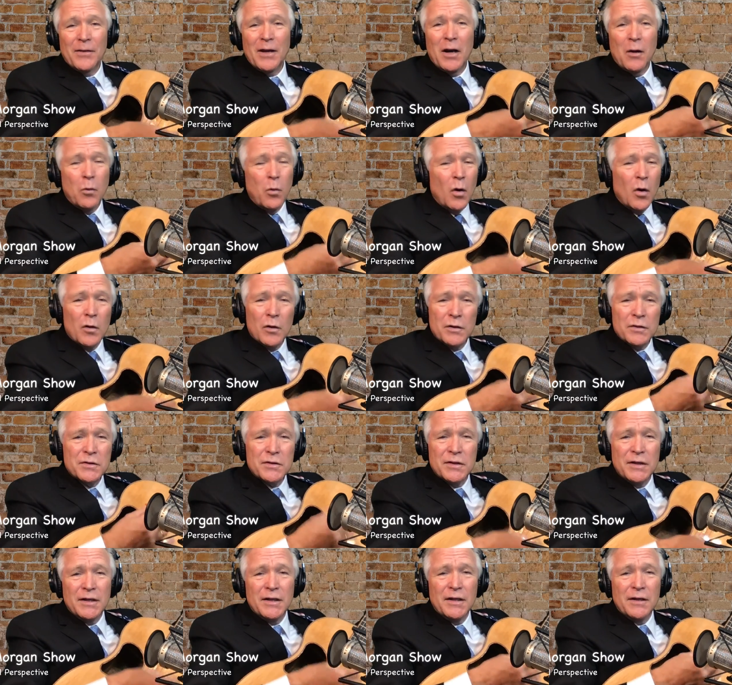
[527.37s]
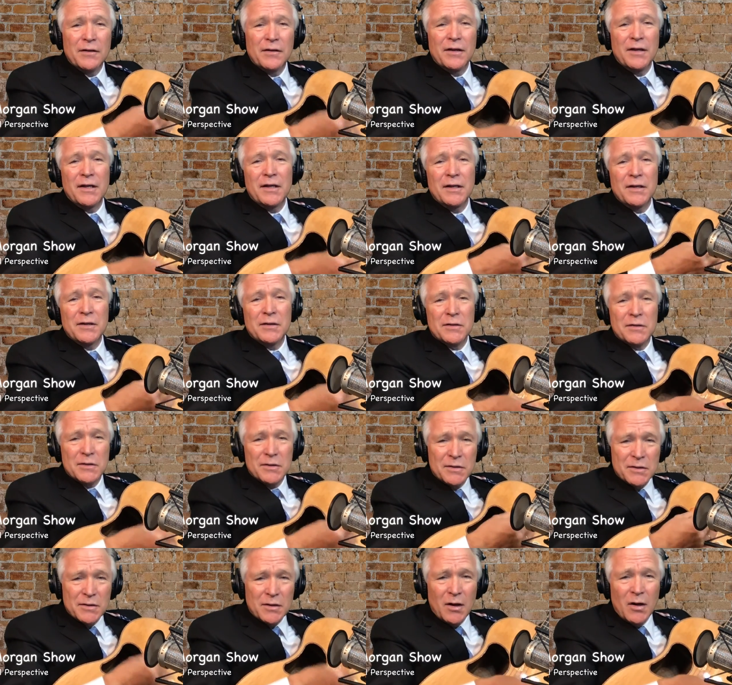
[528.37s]
I want to sing this
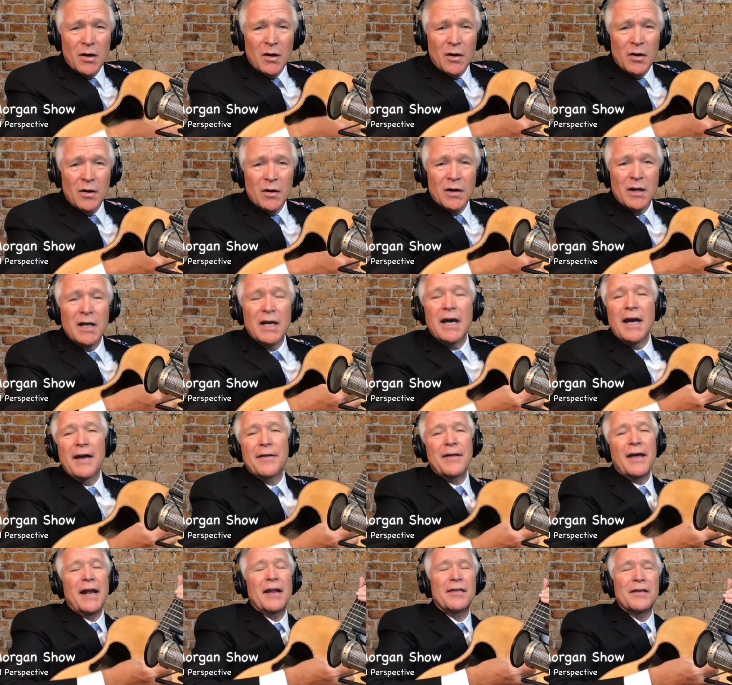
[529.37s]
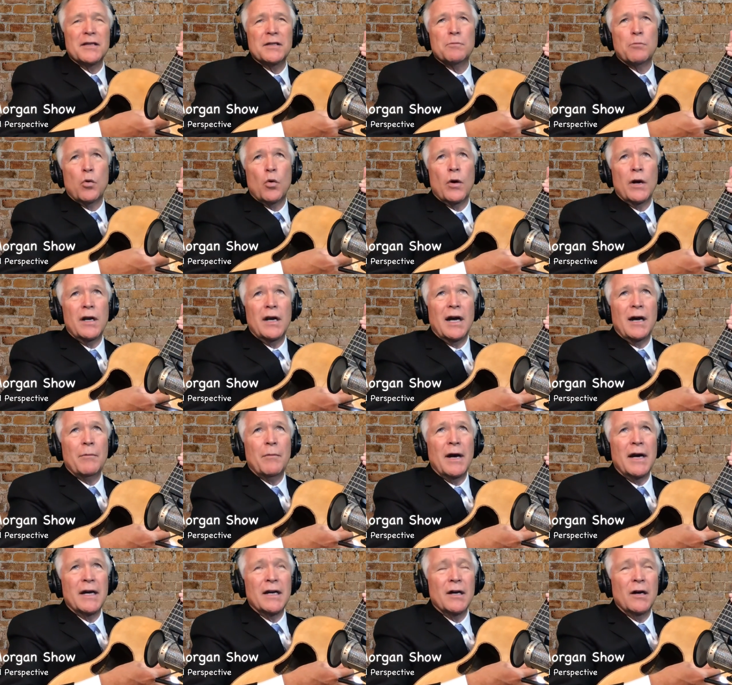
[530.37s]
song. And that at this point, I
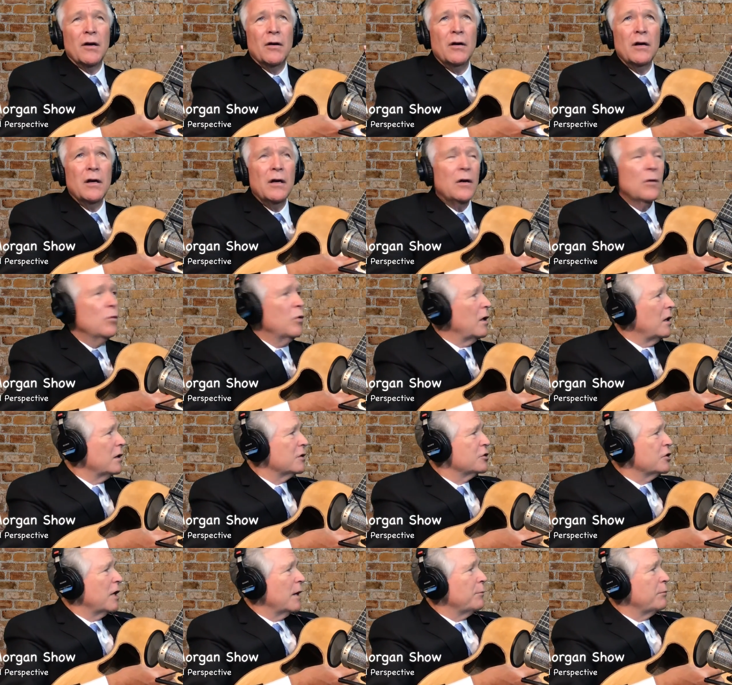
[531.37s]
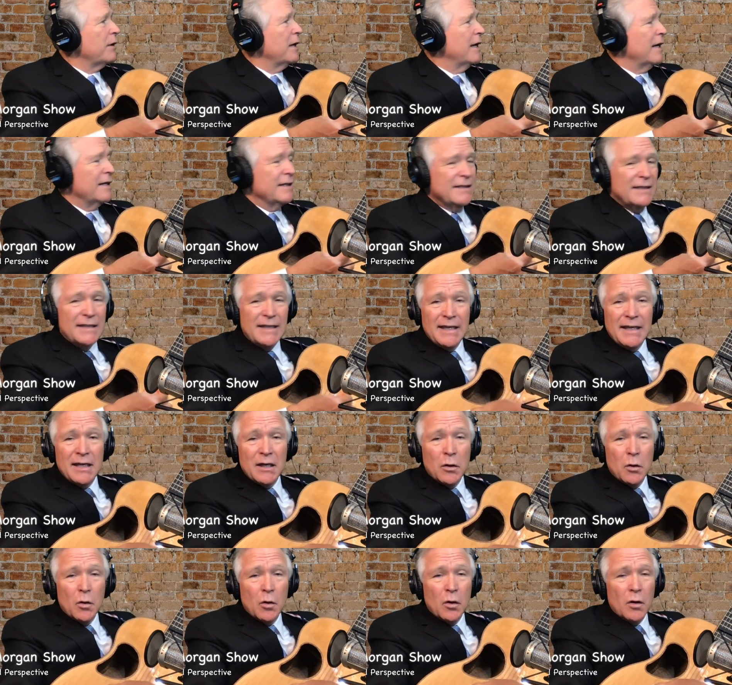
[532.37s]
might go, well, should I play a D
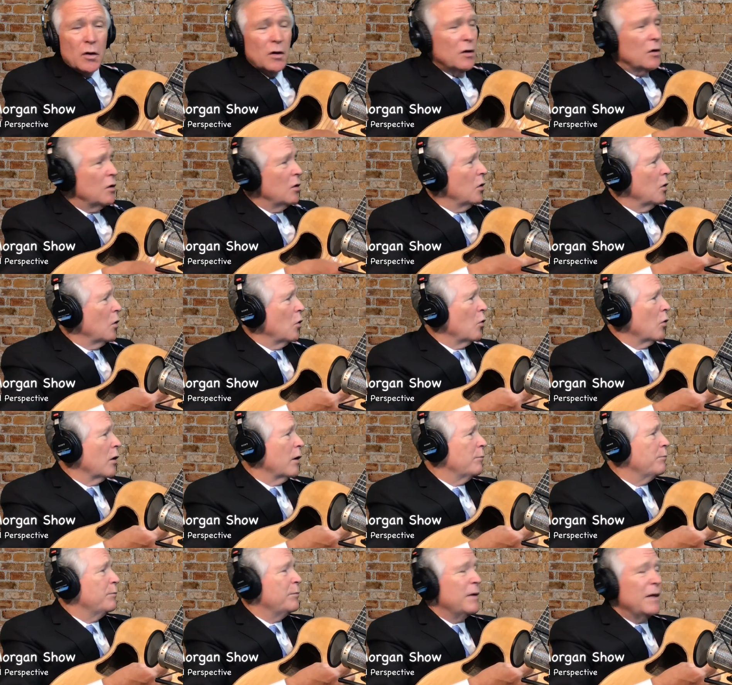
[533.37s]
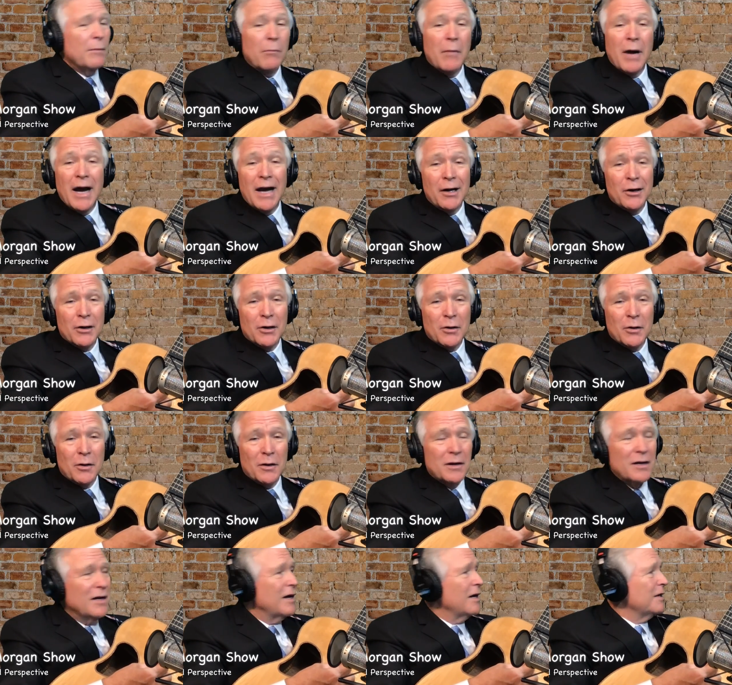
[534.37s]
chord or a B minor
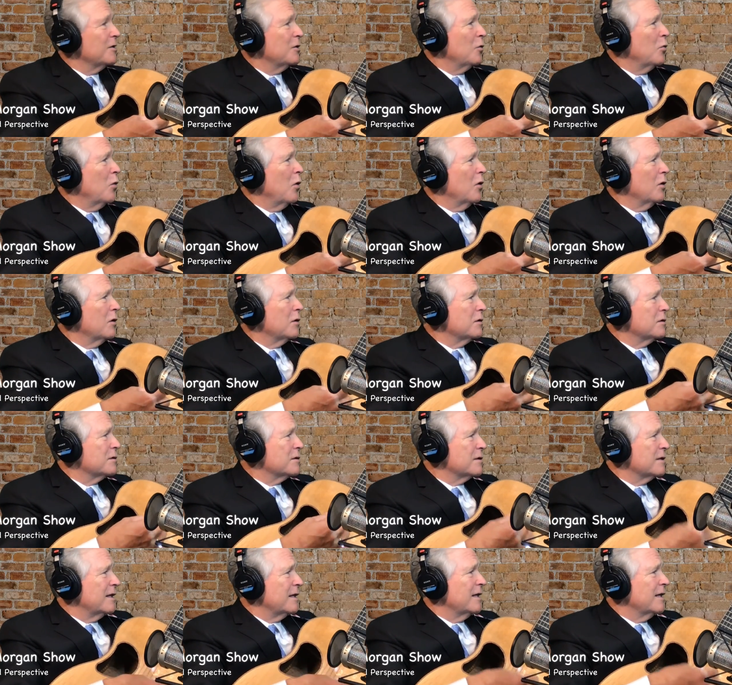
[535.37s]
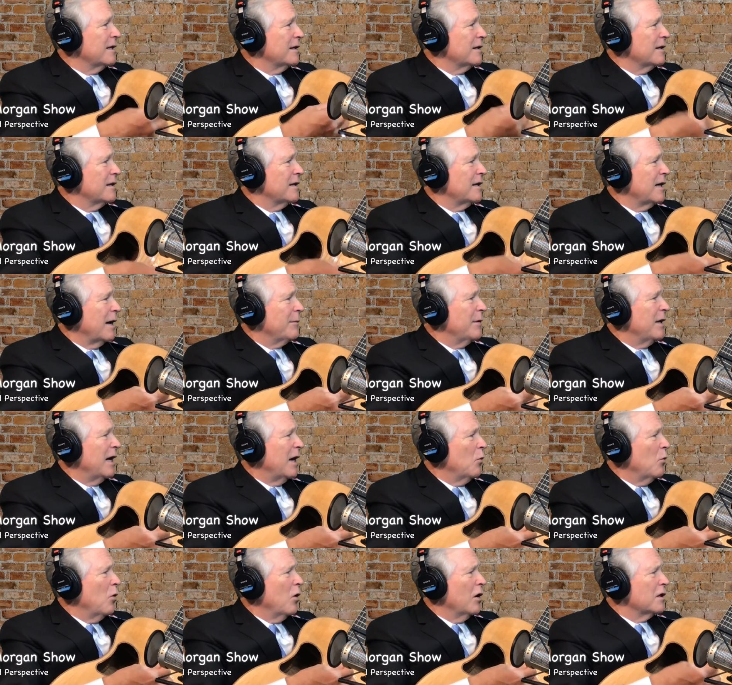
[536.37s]
chord? Don't want to sing this. I mean,
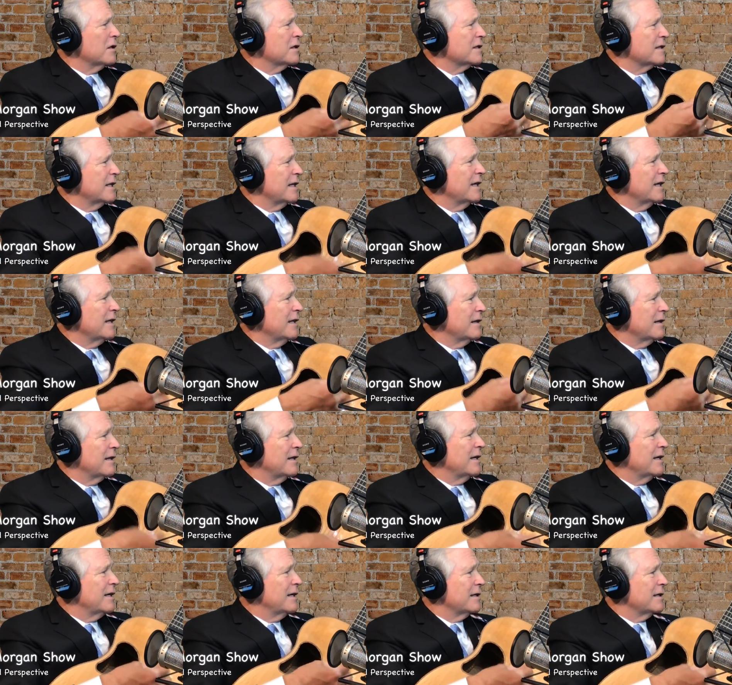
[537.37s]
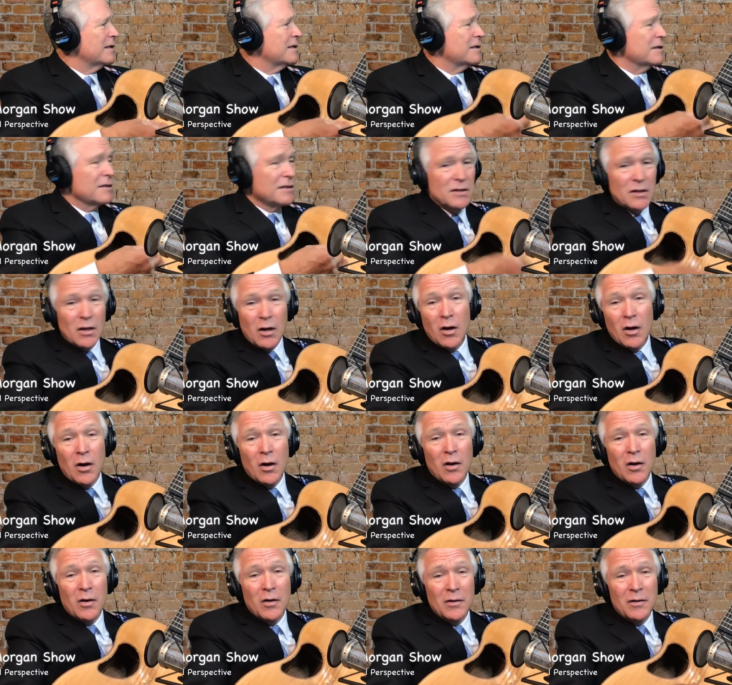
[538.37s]
I want to sing this
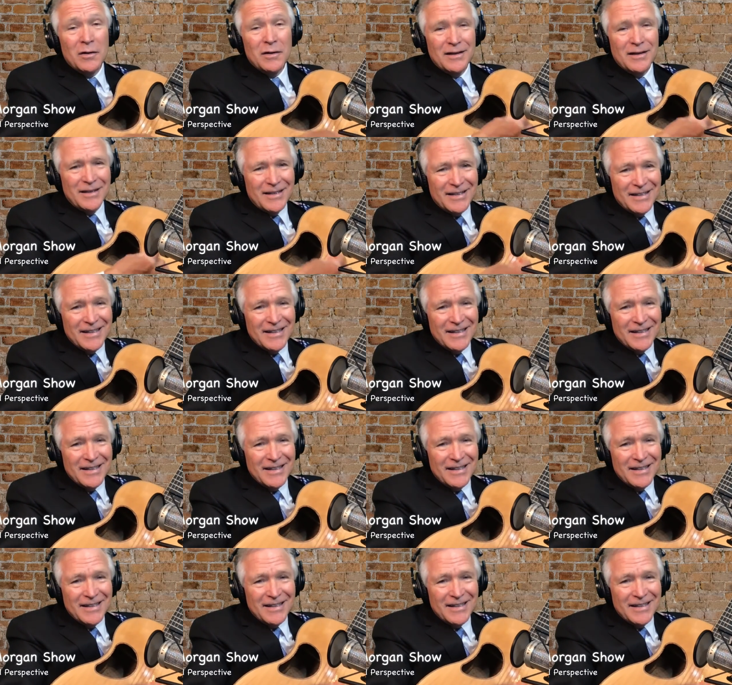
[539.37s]
song.